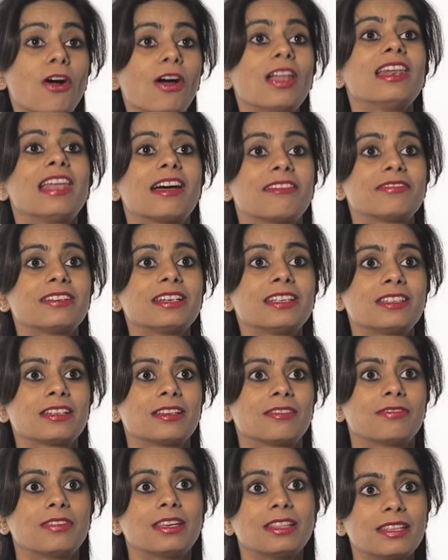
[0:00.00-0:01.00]
all love it,
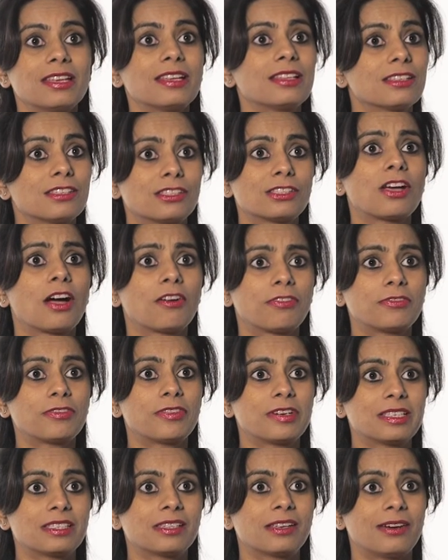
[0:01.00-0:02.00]
we think the
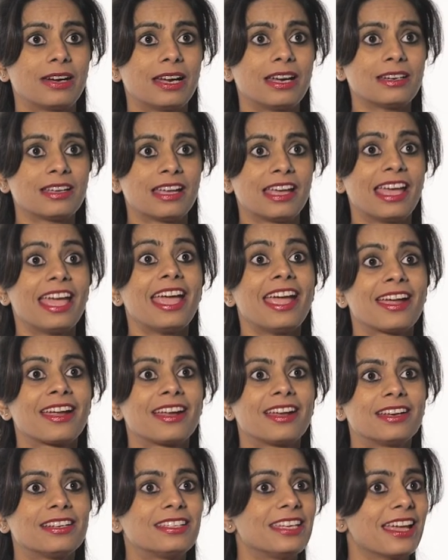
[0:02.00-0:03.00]
software is great, hey,
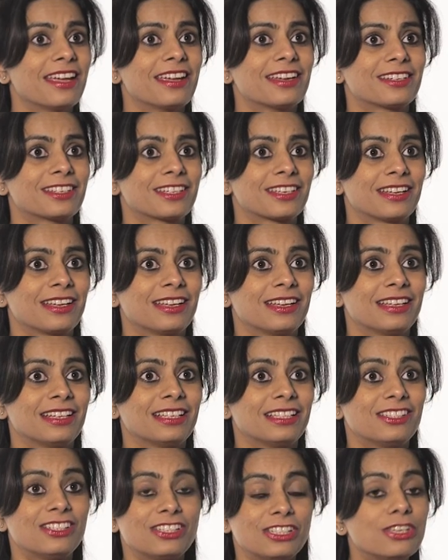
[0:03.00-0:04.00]
take it,
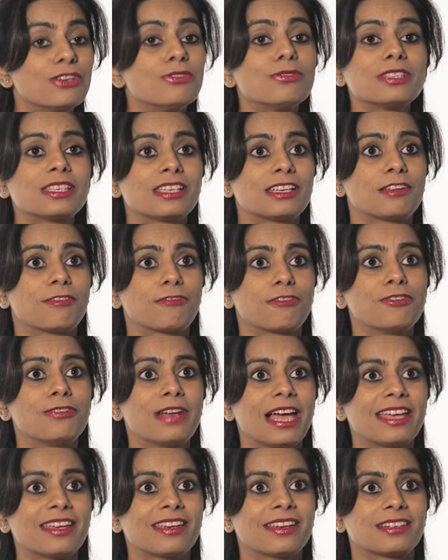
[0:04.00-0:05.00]
use it if you
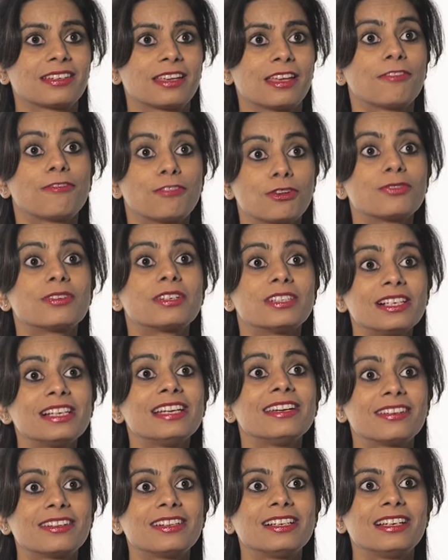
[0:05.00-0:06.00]
like it. If you
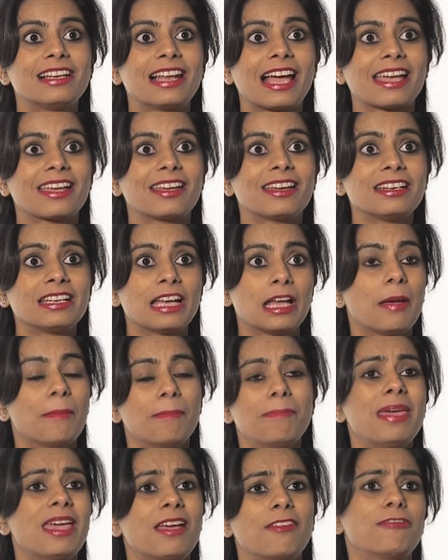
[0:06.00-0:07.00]
really, really like it,
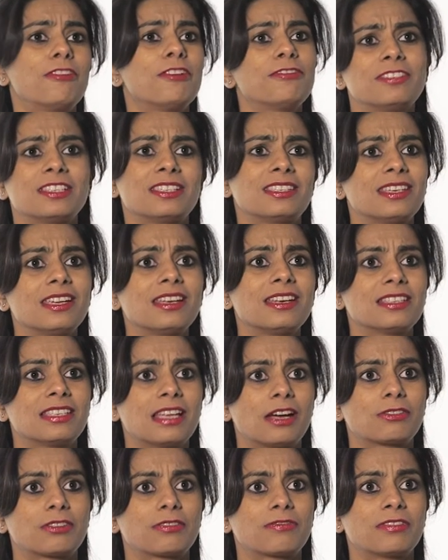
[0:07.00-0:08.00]
make 50
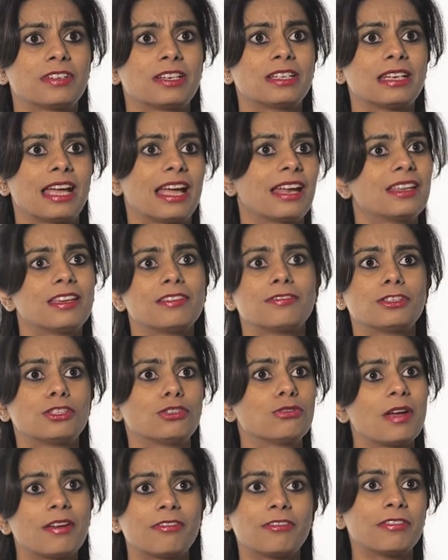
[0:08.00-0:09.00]
CDs out of it and give
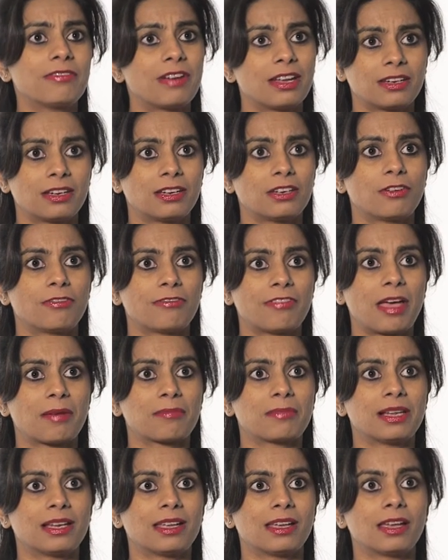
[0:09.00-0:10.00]
it to everyone in your
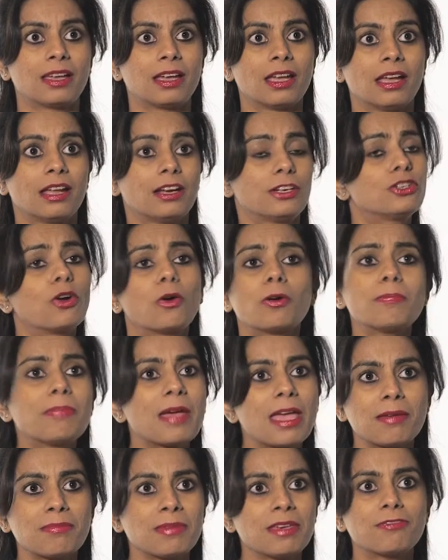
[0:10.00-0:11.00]
family. Don't
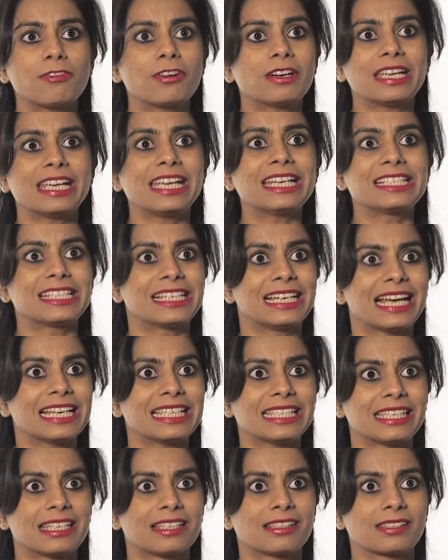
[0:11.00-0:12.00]
pay me for each
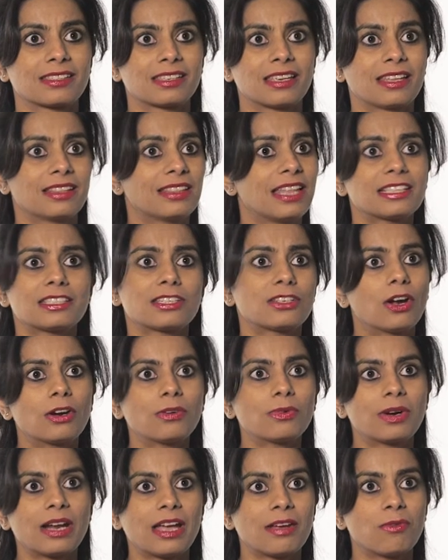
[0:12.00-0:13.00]
license, that's
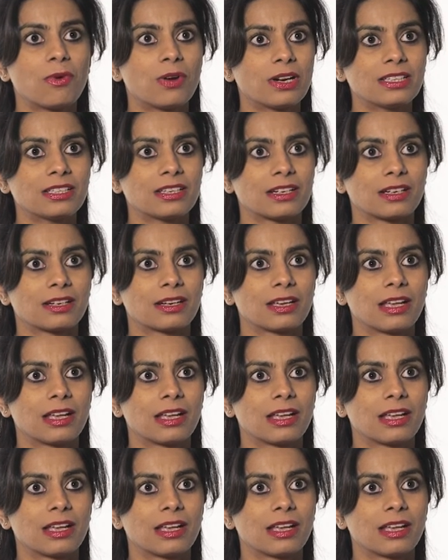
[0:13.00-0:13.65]
not what I wanted.